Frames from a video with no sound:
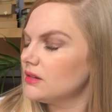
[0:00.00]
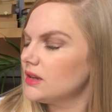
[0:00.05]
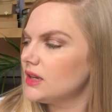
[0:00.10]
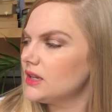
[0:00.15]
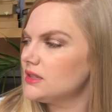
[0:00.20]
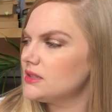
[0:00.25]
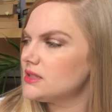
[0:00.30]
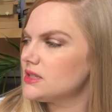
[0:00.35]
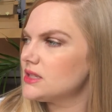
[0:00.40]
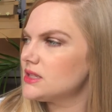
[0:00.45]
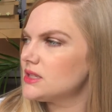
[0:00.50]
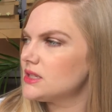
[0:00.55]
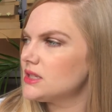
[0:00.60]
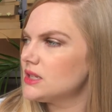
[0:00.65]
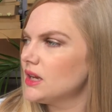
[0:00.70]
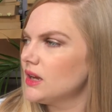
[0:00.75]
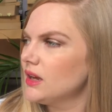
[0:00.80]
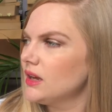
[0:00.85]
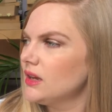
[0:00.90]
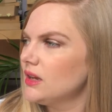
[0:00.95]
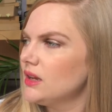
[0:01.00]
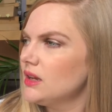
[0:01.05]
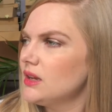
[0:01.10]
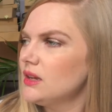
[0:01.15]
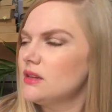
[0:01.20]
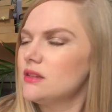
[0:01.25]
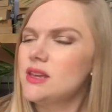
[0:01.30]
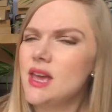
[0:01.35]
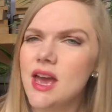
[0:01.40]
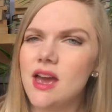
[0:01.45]
And
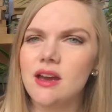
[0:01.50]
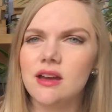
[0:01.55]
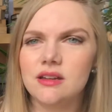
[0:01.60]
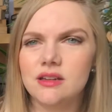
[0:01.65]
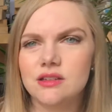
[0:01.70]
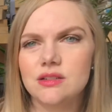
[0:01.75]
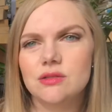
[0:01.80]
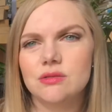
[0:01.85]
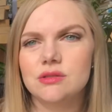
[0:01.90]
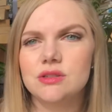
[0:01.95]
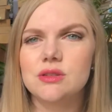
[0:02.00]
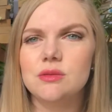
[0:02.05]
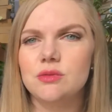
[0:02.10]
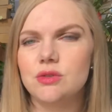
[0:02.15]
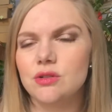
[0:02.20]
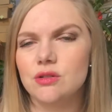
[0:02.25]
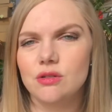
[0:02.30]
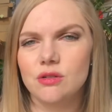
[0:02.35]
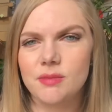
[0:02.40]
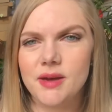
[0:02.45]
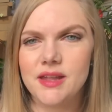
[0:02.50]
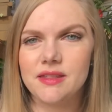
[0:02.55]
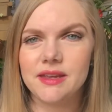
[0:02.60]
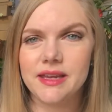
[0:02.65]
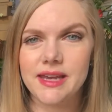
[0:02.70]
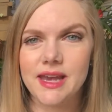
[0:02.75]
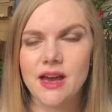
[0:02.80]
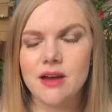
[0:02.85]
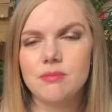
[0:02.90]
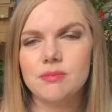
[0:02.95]
he talks, about the
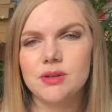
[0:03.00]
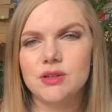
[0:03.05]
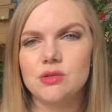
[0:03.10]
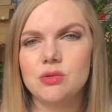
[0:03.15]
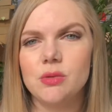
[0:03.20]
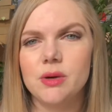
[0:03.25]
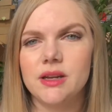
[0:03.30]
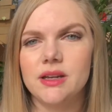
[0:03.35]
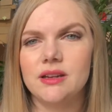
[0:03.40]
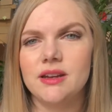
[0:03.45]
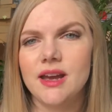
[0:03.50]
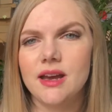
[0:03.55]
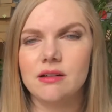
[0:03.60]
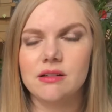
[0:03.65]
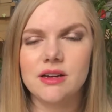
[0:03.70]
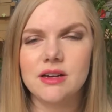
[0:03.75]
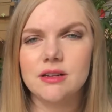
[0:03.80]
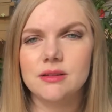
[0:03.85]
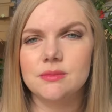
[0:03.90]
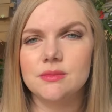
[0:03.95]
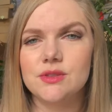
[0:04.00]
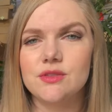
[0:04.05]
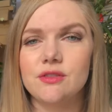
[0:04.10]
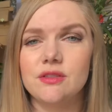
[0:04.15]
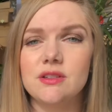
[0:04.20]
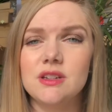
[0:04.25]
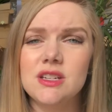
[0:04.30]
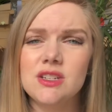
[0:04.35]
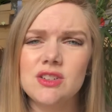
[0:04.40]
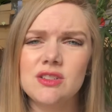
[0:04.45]
gap between outcomes for
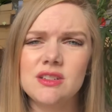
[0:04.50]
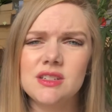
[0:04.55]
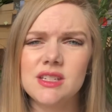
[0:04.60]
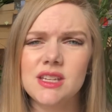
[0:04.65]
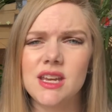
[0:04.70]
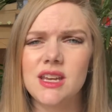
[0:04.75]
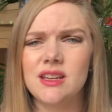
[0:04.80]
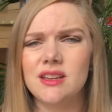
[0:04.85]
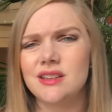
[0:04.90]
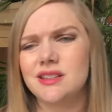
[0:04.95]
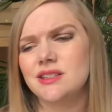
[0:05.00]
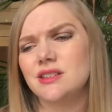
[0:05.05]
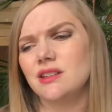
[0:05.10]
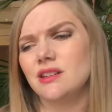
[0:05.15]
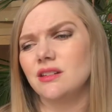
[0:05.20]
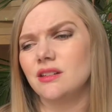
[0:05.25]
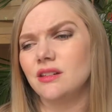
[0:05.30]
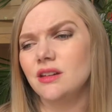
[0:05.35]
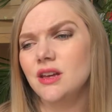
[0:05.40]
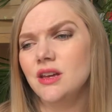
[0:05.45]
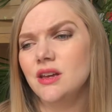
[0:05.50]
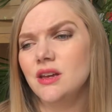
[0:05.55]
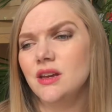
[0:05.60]
Indigenous kids and